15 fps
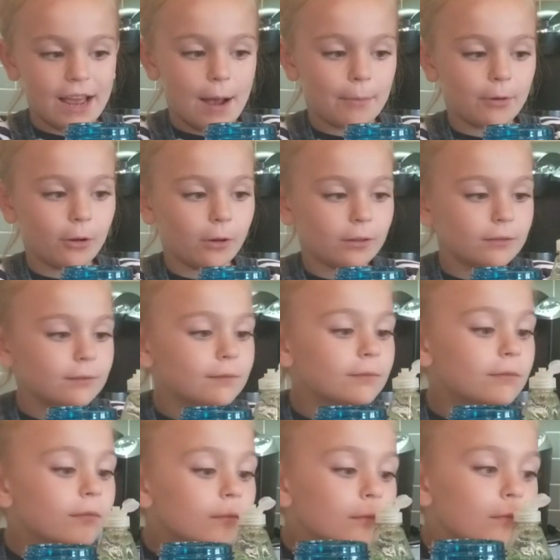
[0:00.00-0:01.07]
apple.
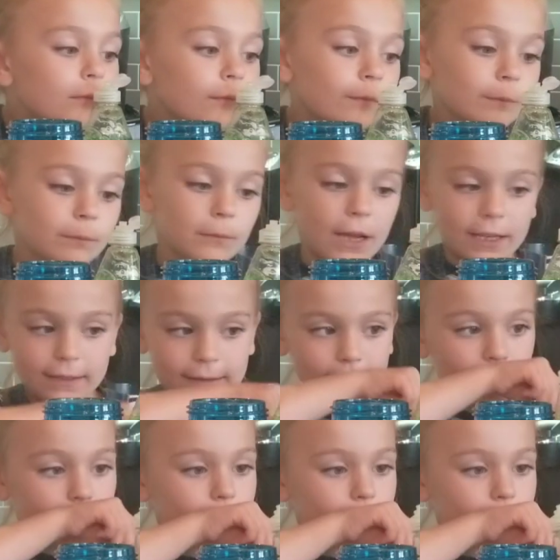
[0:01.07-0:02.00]
Makes sense.